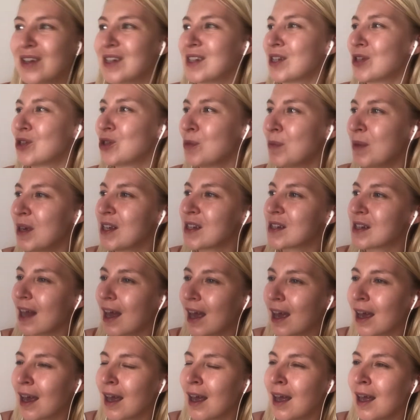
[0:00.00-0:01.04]
And to me, it's
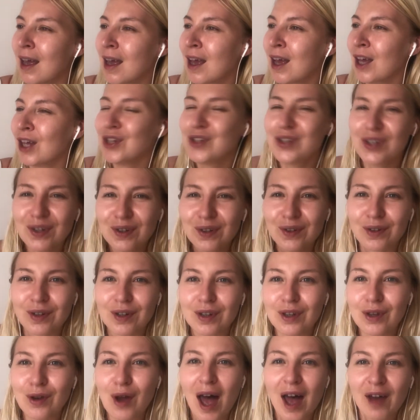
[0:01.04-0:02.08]
like, dude,
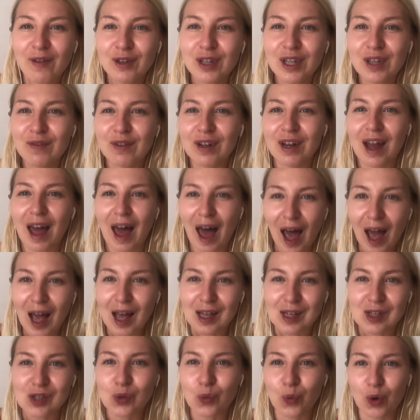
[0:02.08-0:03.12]
you haven't even
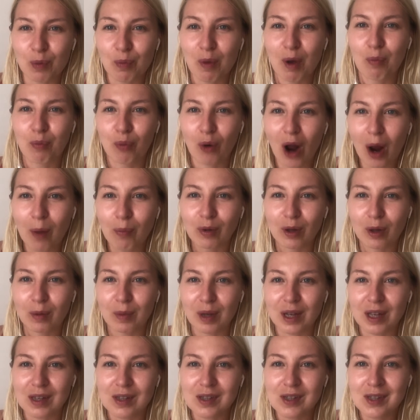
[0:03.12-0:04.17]
asked what my problem
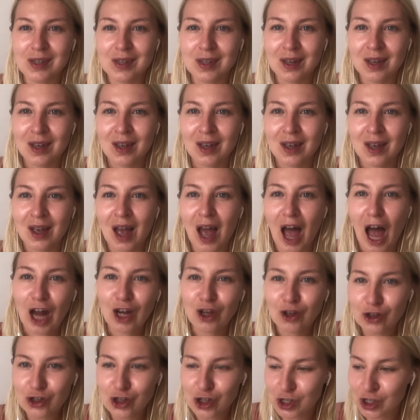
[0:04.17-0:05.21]
is, and
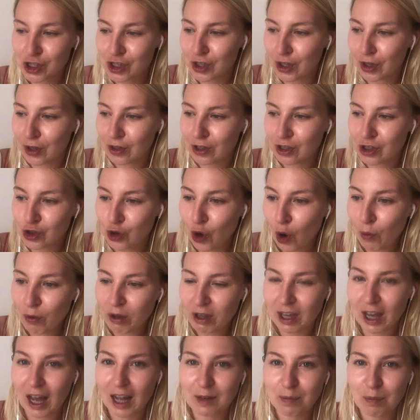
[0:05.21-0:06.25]
you're just
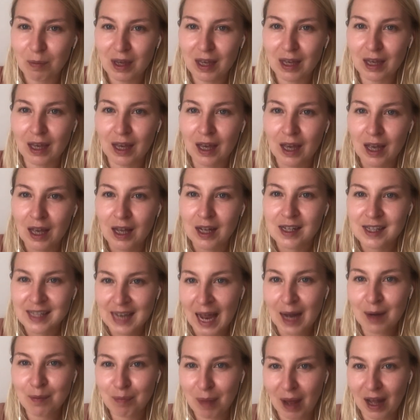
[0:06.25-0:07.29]
throwing at me
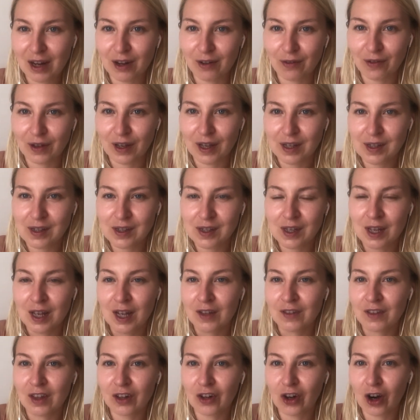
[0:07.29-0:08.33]
10 benefits
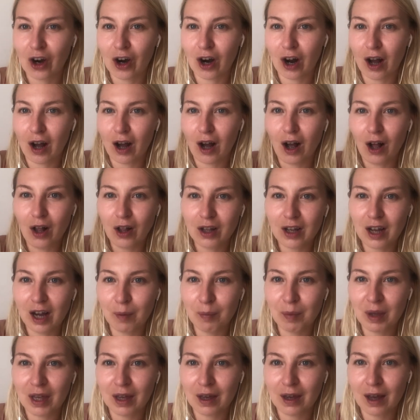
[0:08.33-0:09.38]
that are all
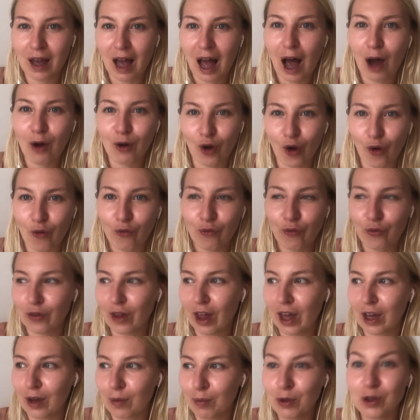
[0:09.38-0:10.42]
coming out of
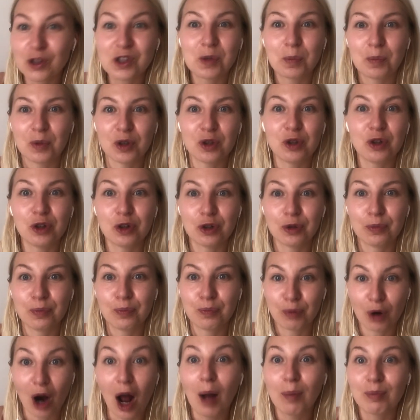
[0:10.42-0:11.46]
like multiple
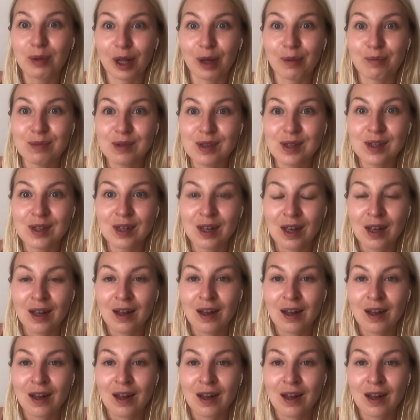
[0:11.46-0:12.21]
problems,